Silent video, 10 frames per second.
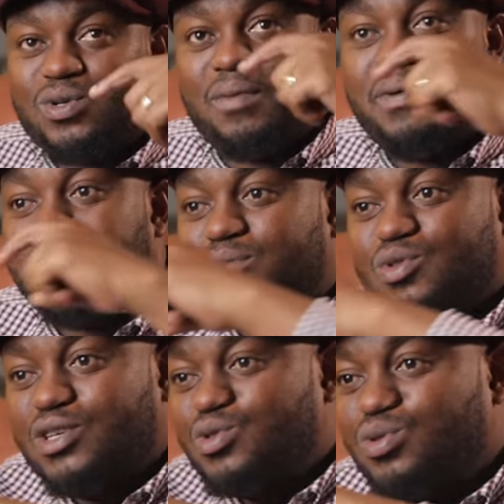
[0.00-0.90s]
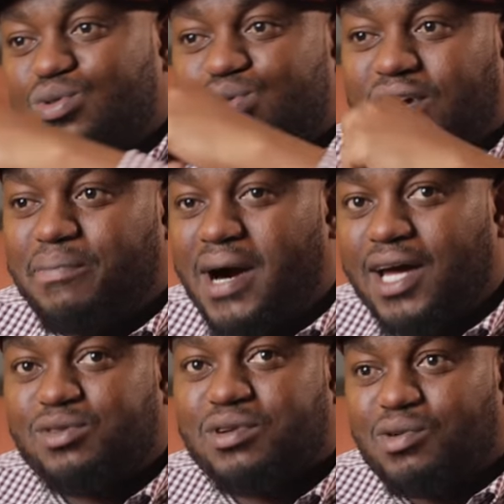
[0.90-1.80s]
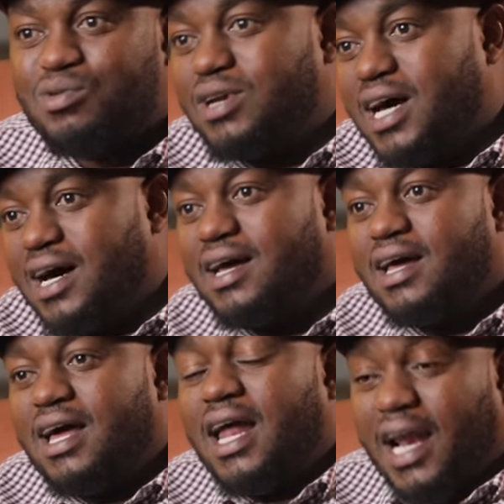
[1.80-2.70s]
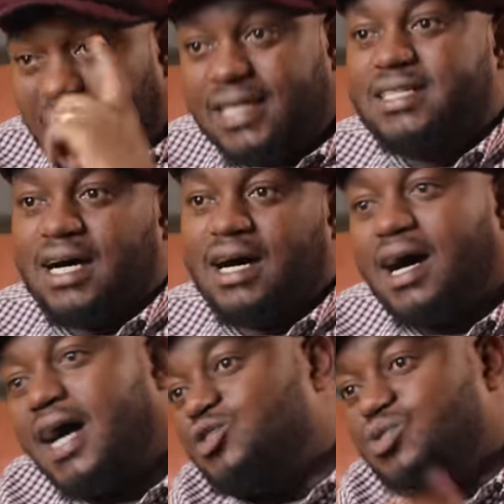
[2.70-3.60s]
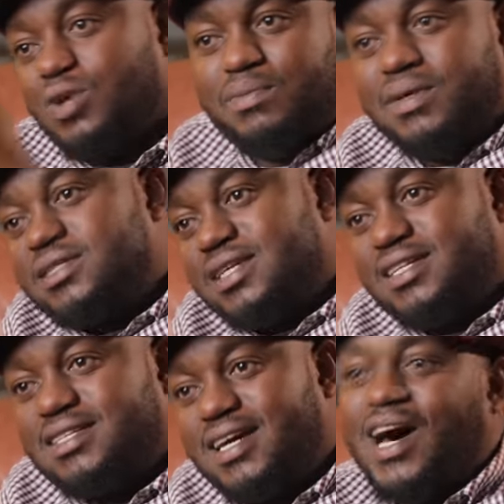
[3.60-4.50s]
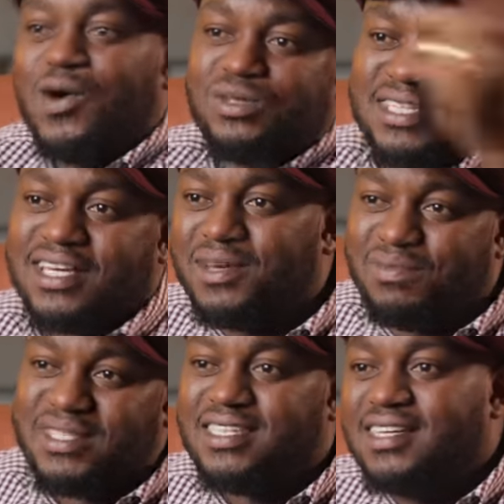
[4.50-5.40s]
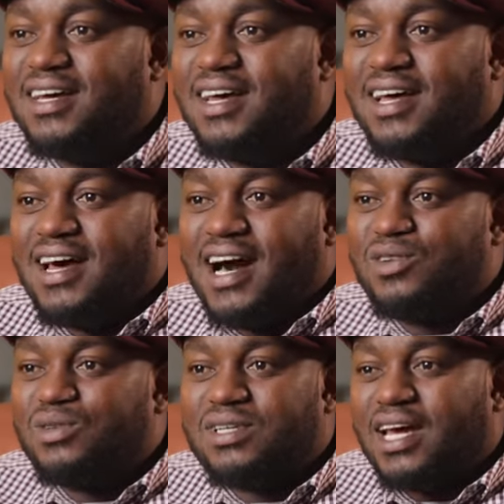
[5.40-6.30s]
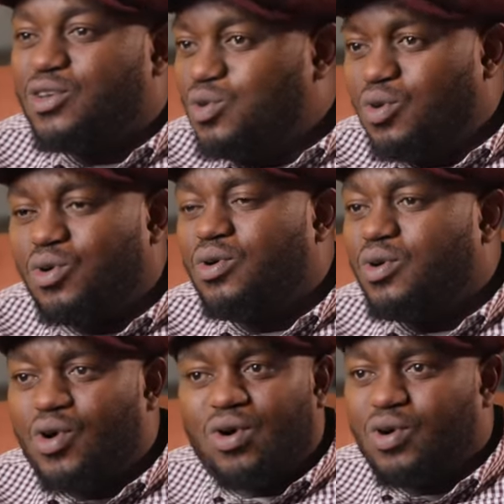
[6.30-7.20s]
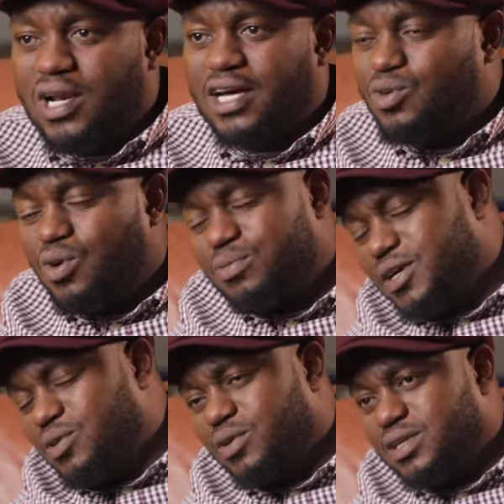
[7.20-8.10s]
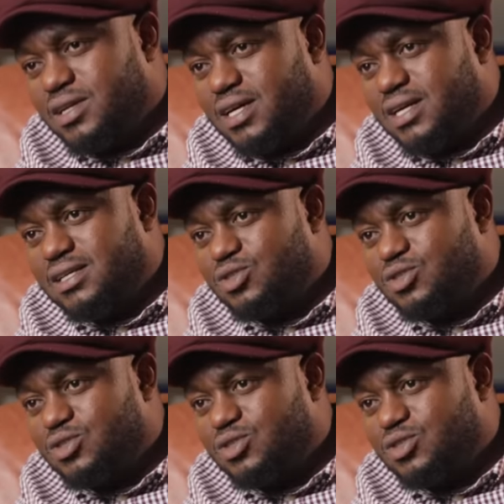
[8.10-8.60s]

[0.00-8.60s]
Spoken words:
tukapata mzwa njugu, tukabuy, tukakula. Later, I saw him in Citizen, I was in KBC. And I was like, you know, let God be God in